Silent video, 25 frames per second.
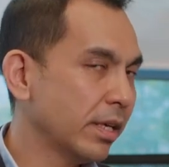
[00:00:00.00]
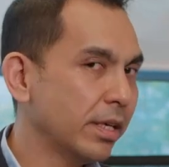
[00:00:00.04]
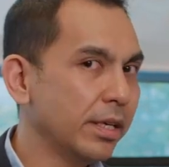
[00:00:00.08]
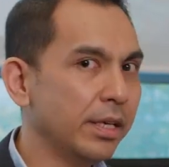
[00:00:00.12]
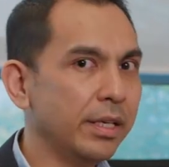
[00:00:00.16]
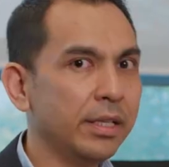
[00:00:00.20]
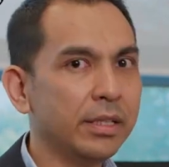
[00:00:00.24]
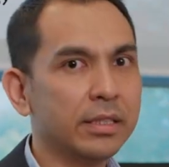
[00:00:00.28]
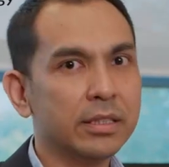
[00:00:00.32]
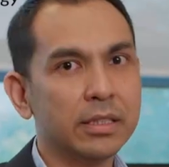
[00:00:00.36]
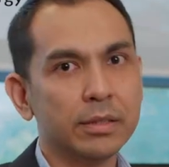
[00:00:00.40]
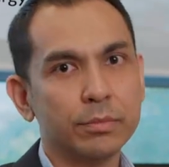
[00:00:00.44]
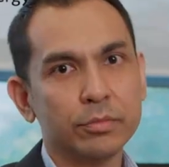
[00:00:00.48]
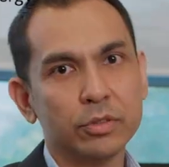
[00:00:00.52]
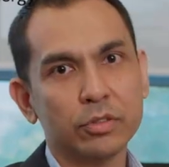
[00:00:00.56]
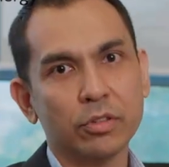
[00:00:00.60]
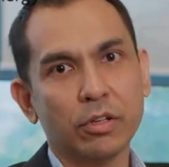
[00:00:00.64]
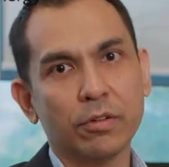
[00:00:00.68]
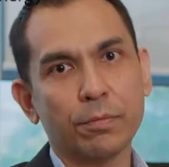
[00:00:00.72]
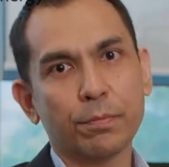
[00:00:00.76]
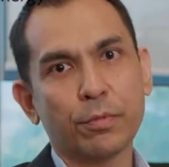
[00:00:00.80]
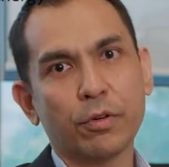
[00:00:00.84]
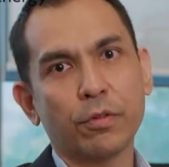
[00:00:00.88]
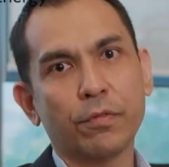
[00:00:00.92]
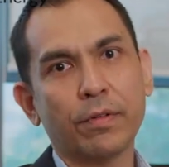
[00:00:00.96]
in terms
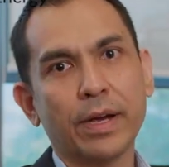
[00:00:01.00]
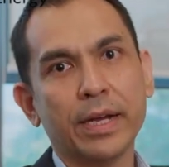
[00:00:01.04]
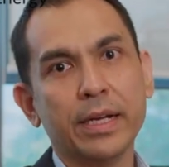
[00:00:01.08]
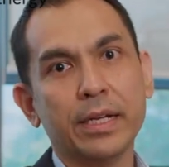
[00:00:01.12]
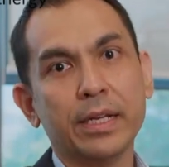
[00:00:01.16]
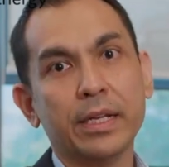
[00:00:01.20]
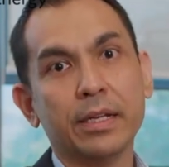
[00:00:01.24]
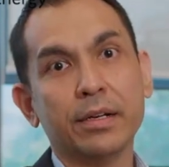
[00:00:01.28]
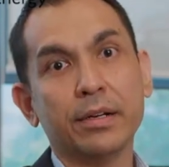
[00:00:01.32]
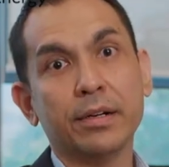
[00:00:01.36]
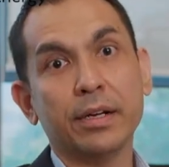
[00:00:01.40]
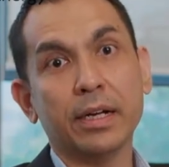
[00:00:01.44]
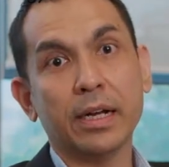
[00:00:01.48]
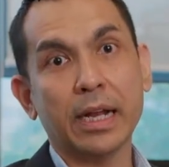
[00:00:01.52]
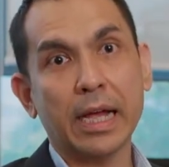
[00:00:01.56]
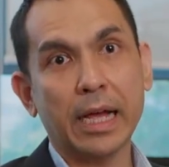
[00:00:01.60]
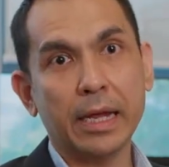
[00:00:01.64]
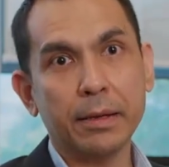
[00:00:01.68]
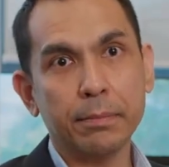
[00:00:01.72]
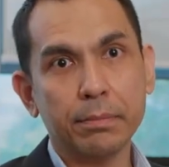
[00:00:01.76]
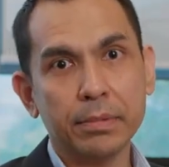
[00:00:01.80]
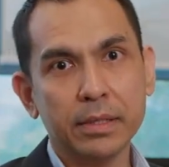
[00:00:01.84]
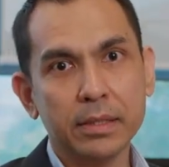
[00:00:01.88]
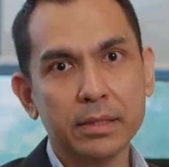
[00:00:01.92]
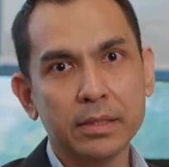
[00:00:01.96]
of providing
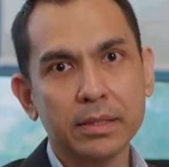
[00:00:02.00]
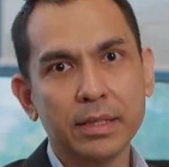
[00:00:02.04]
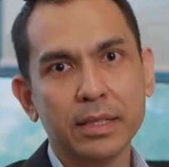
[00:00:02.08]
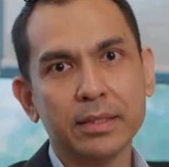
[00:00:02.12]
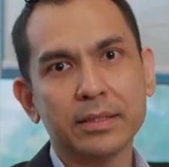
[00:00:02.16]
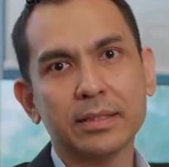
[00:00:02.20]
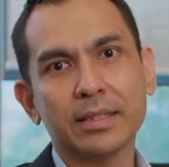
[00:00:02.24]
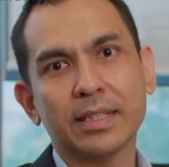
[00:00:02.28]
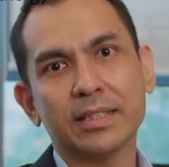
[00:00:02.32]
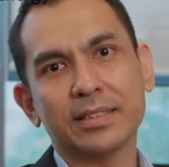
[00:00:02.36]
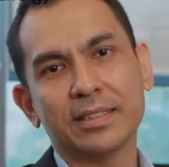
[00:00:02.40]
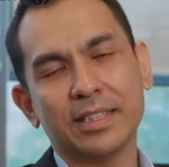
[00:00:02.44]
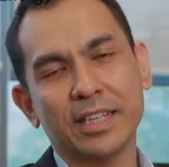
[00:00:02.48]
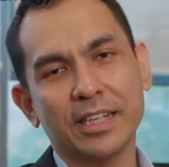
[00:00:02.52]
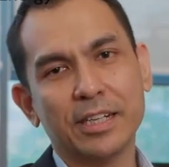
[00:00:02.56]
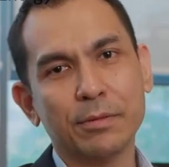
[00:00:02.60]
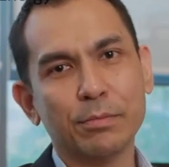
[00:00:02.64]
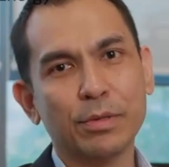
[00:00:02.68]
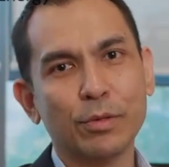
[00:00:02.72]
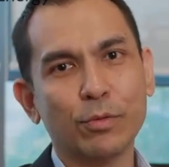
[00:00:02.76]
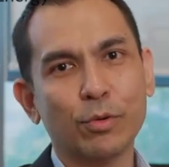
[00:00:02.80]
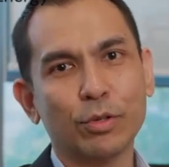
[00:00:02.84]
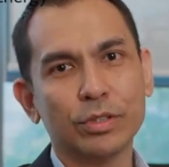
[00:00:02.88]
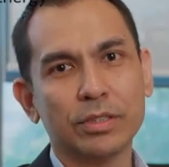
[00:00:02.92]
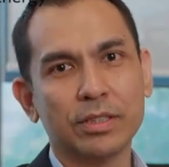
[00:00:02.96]
reliable and
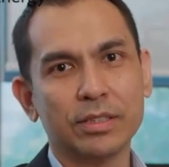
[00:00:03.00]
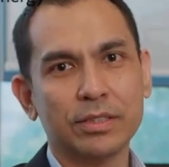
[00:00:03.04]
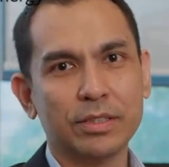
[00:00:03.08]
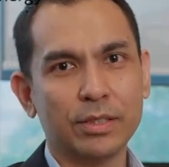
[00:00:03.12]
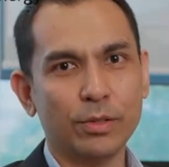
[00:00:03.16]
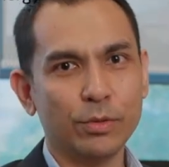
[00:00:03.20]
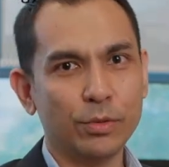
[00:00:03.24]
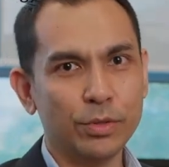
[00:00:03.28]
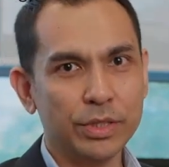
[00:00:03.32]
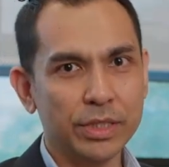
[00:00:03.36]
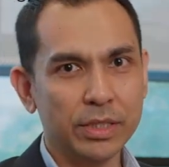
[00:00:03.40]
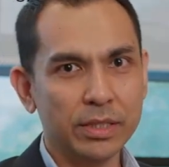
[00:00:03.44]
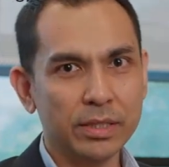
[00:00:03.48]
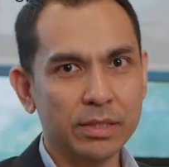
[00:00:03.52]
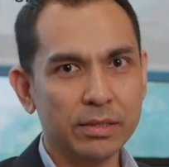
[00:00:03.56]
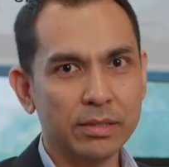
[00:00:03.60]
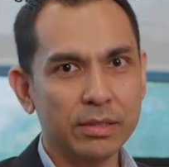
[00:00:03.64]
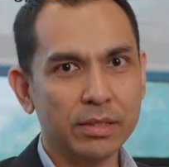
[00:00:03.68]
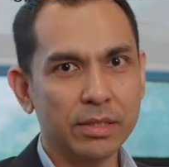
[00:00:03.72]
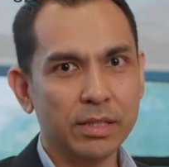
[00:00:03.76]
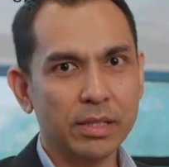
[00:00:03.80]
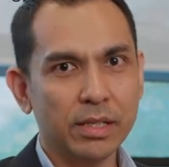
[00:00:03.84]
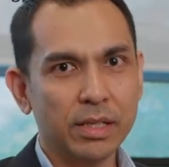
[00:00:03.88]
sustainable water solution,